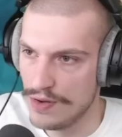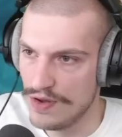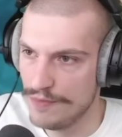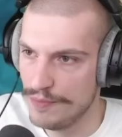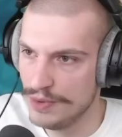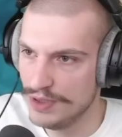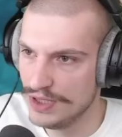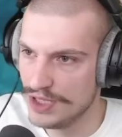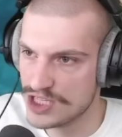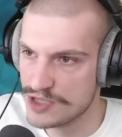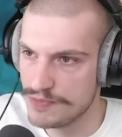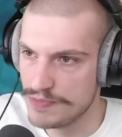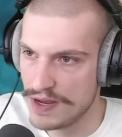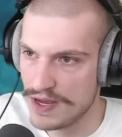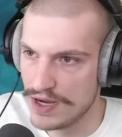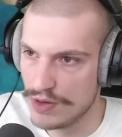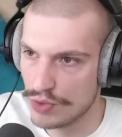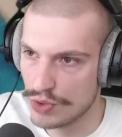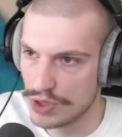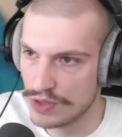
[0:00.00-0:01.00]
I built a spy
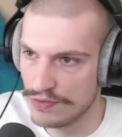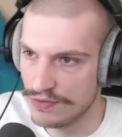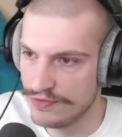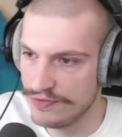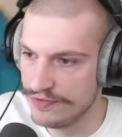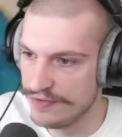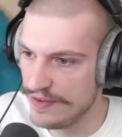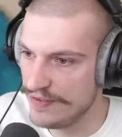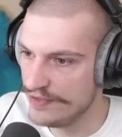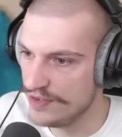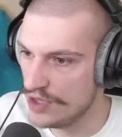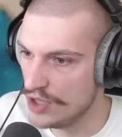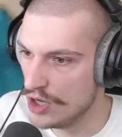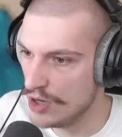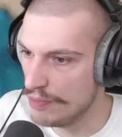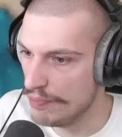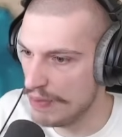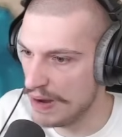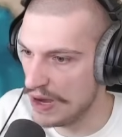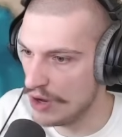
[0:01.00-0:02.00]
network of 50
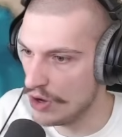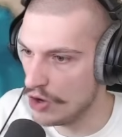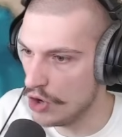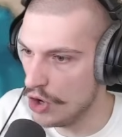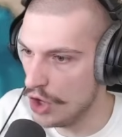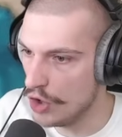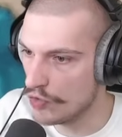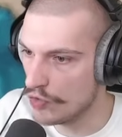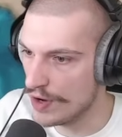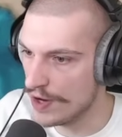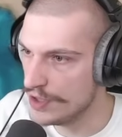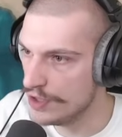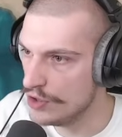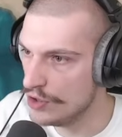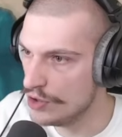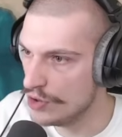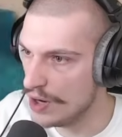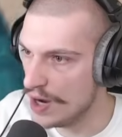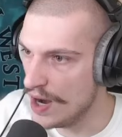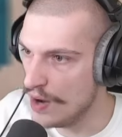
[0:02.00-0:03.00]
on Bengal right
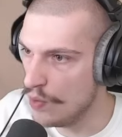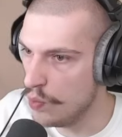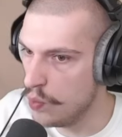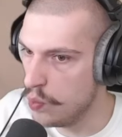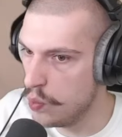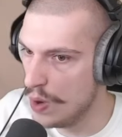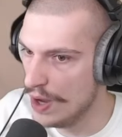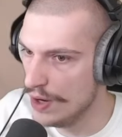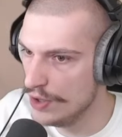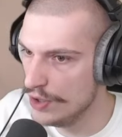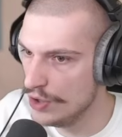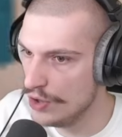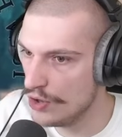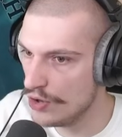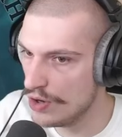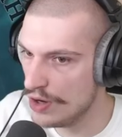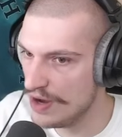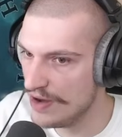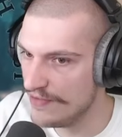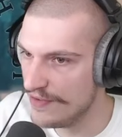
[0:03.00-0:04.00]
here. I
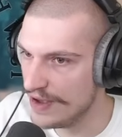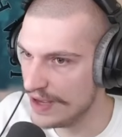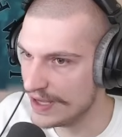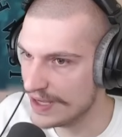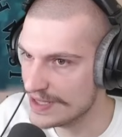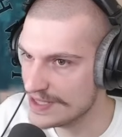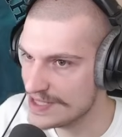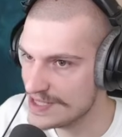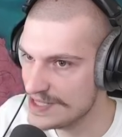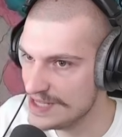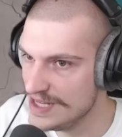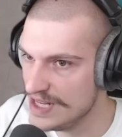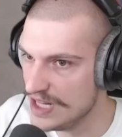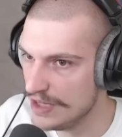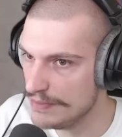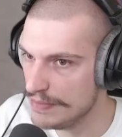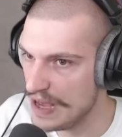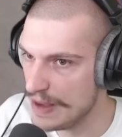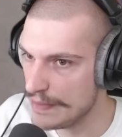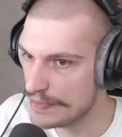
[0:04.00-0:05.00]
wonder if I can steal
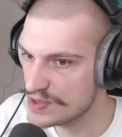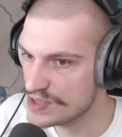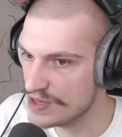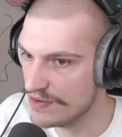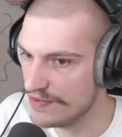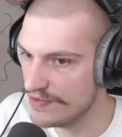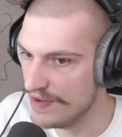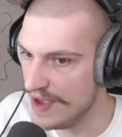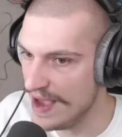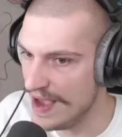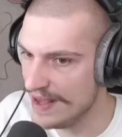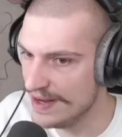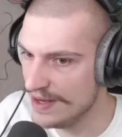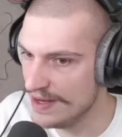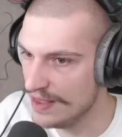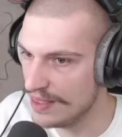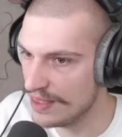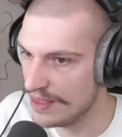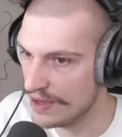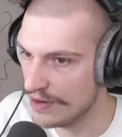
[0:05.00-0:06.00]
maps of
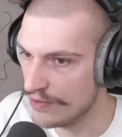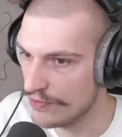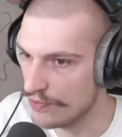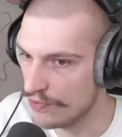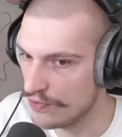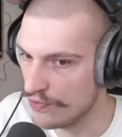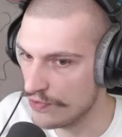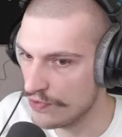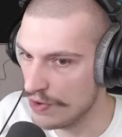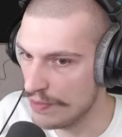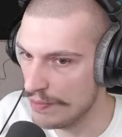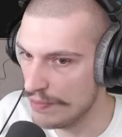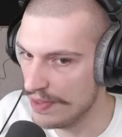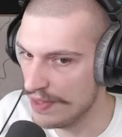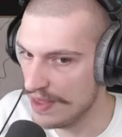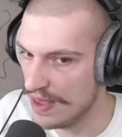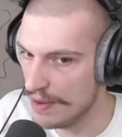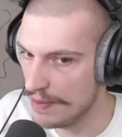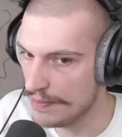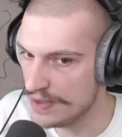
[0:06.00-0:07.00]
anything from
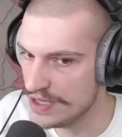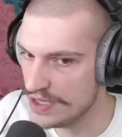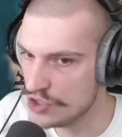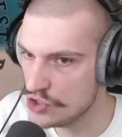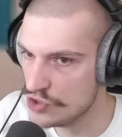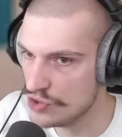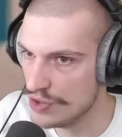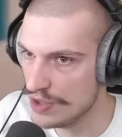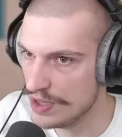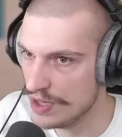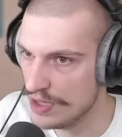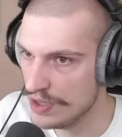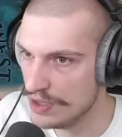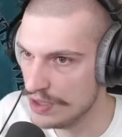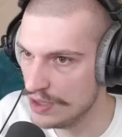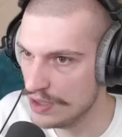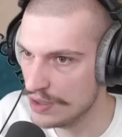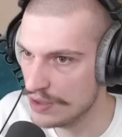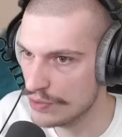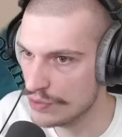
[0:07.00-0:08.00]
them. Eastern
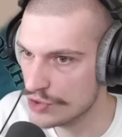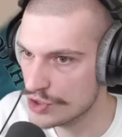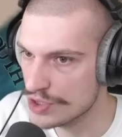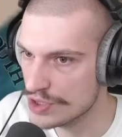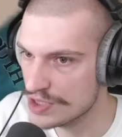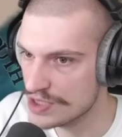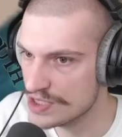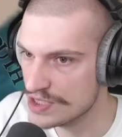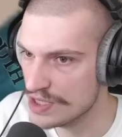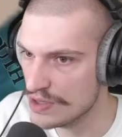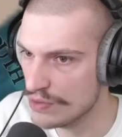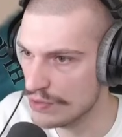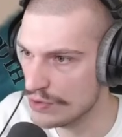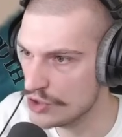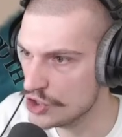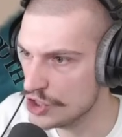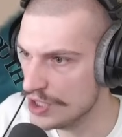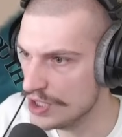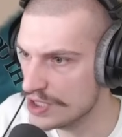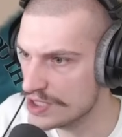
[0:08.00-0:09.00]
Indian Ocean, South
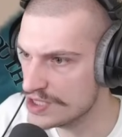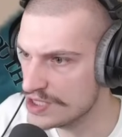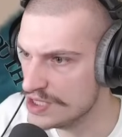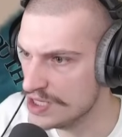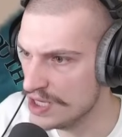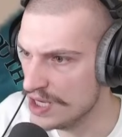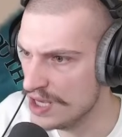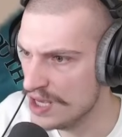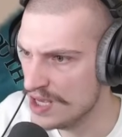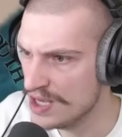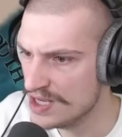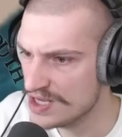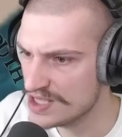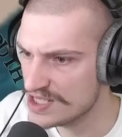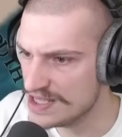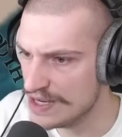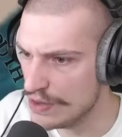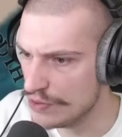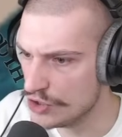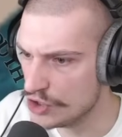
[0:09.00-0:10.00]
China Sea.
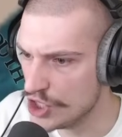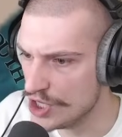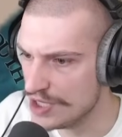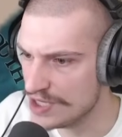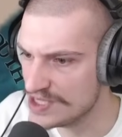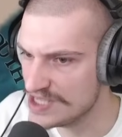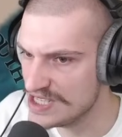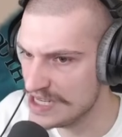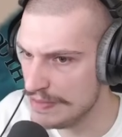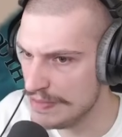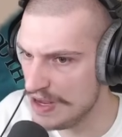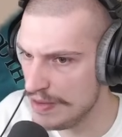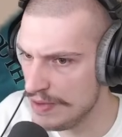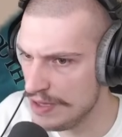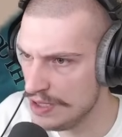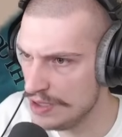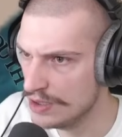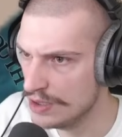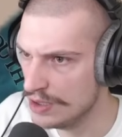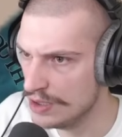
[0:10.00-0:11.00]
South China Sea,
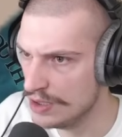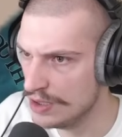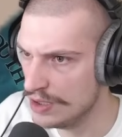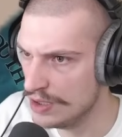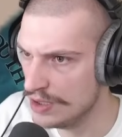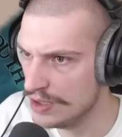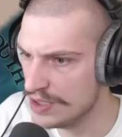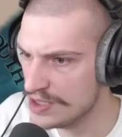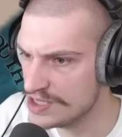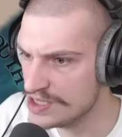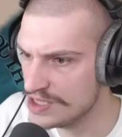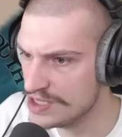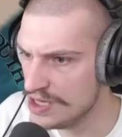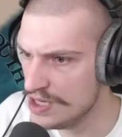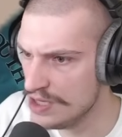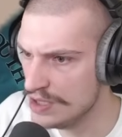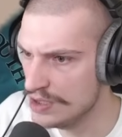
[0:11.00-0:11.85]
maybe? Let's see.